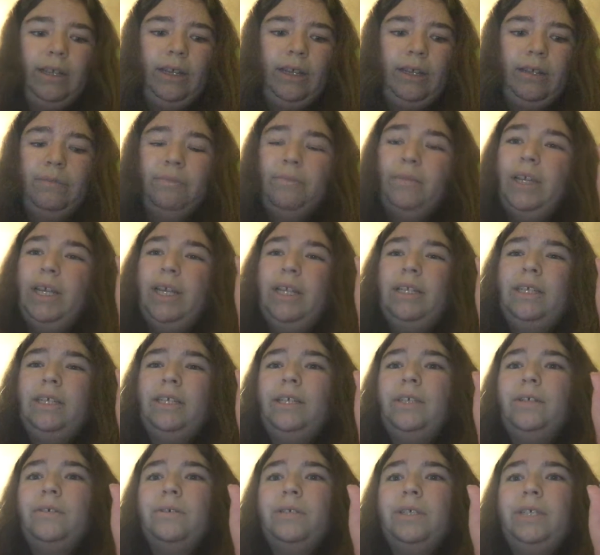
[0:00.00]
And
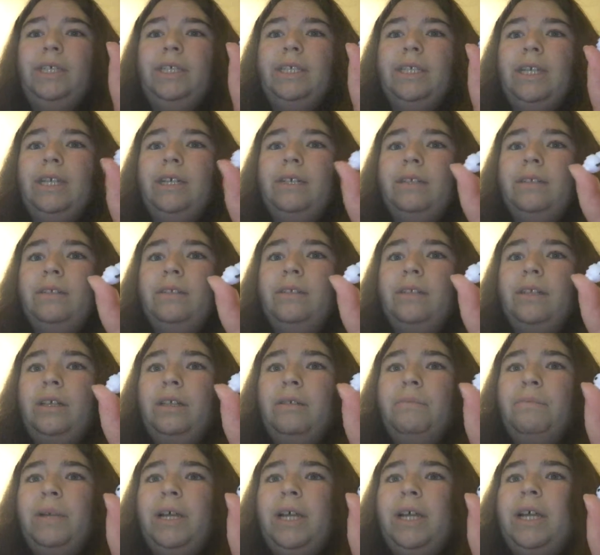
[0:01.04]
then of course he sang a little
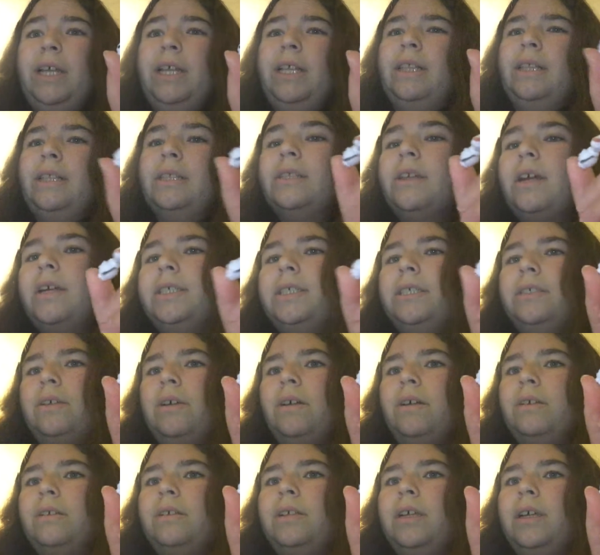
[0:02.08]
lullaby, and the song is
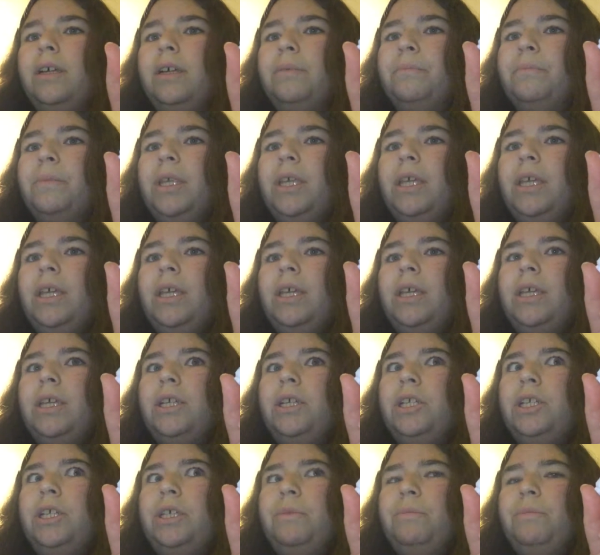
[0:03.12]
called
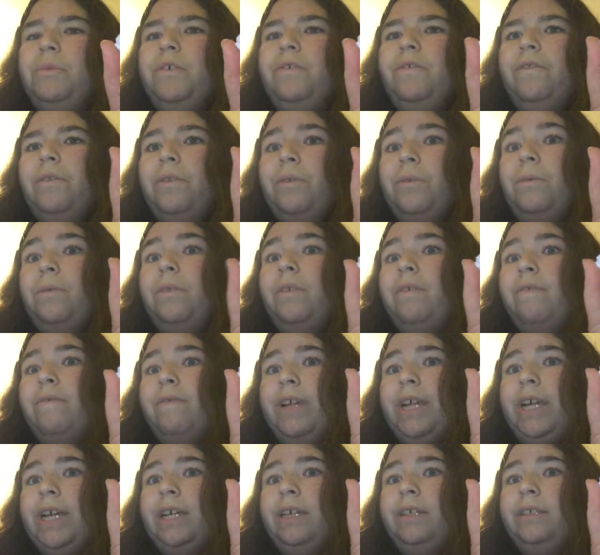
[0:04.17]
She Moved Through the
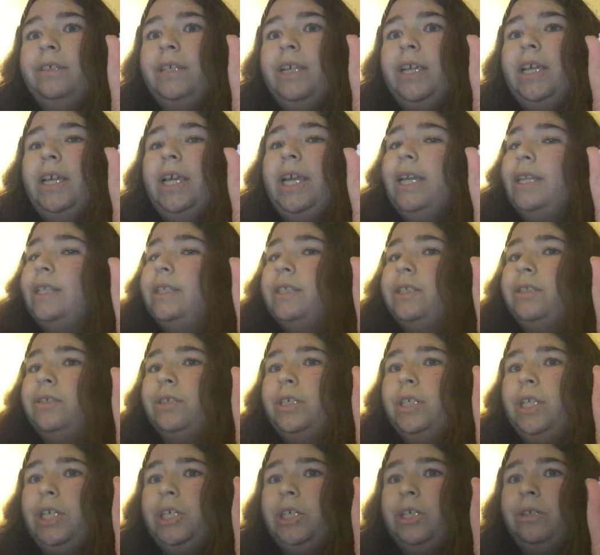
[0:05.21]
Fair. It's a
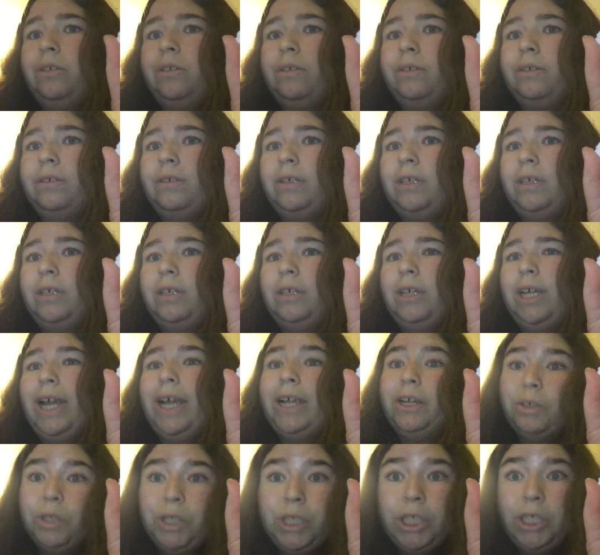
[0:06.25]
traditional
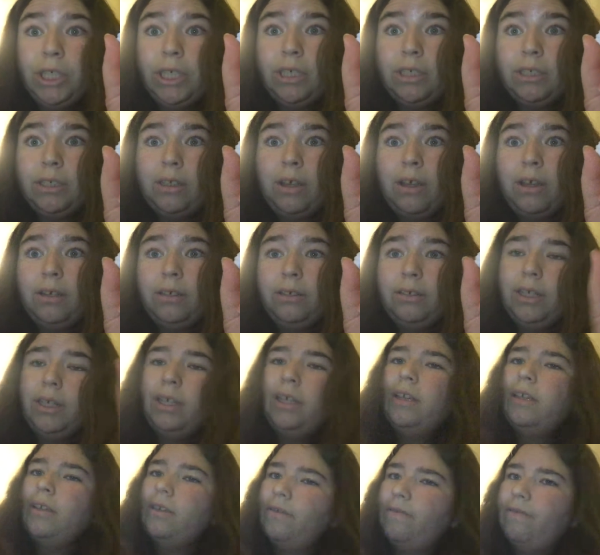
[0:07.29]
Irish song,
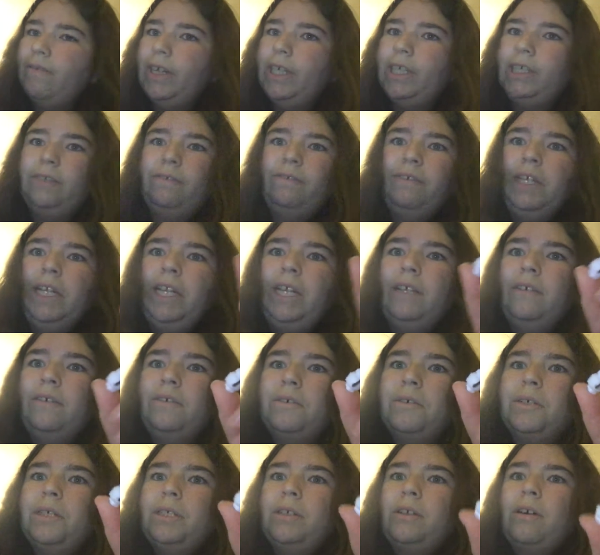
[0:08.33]
very fitting,
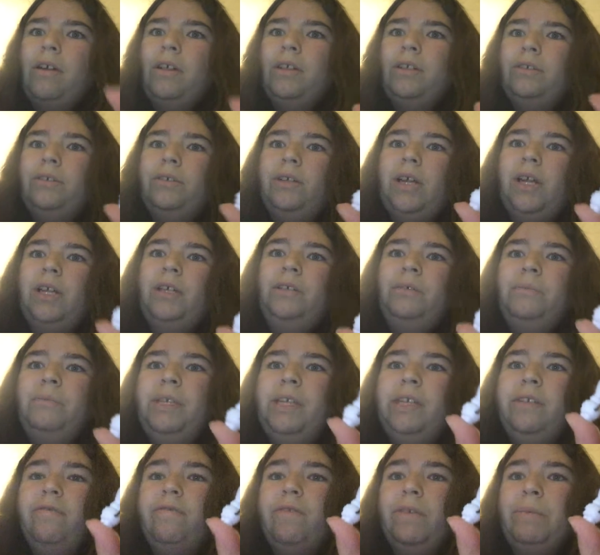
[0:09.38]
of course, Colin O'Donoghue
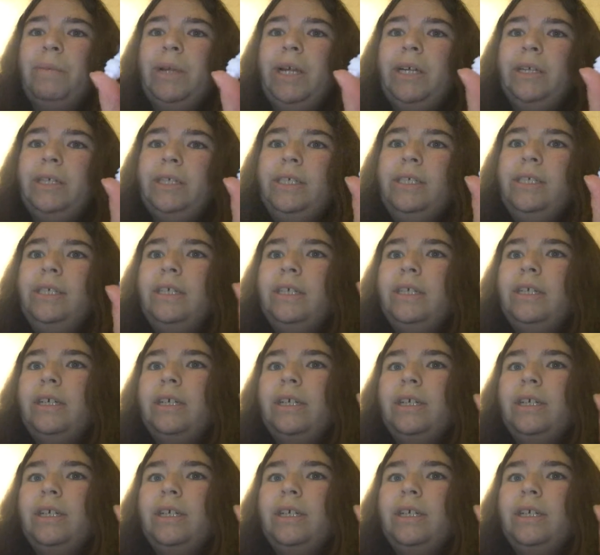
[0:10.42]
being from Ireland.